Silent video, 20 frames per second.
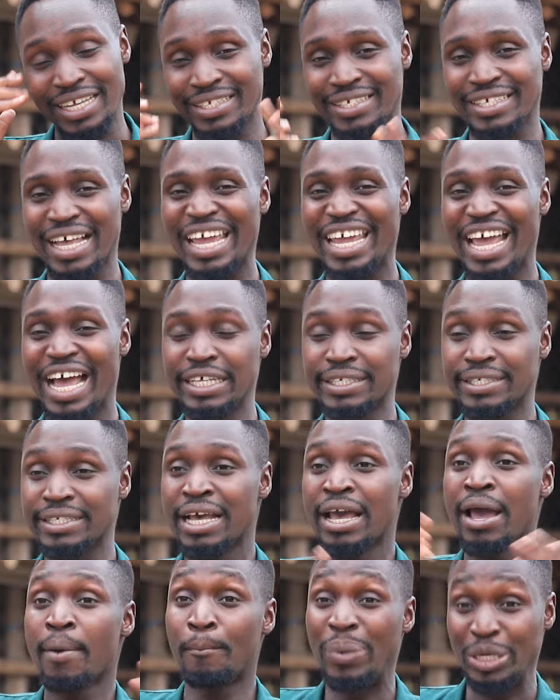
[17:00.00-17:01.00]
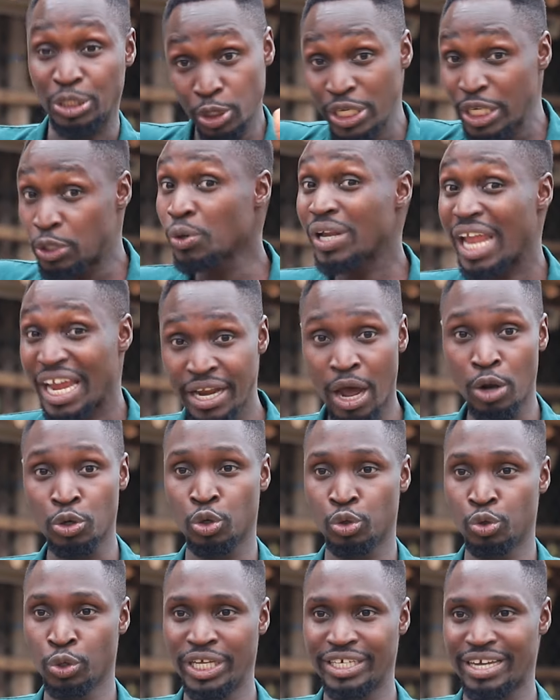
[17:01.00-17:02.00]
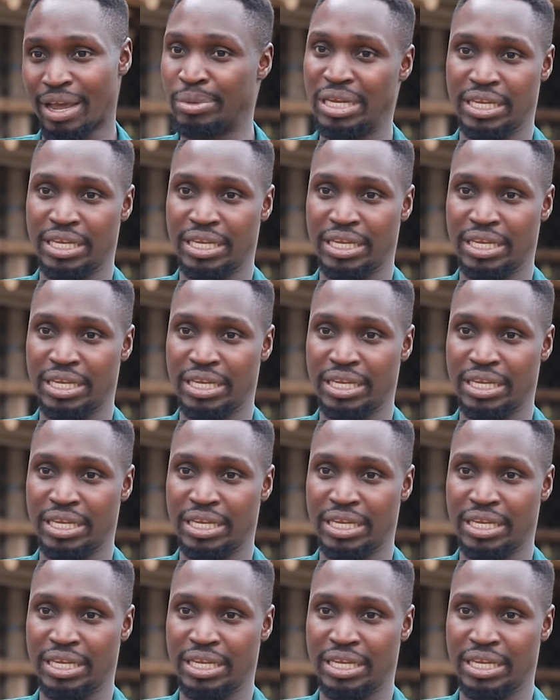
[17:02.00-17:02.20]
and science, but you need to learn how to do it.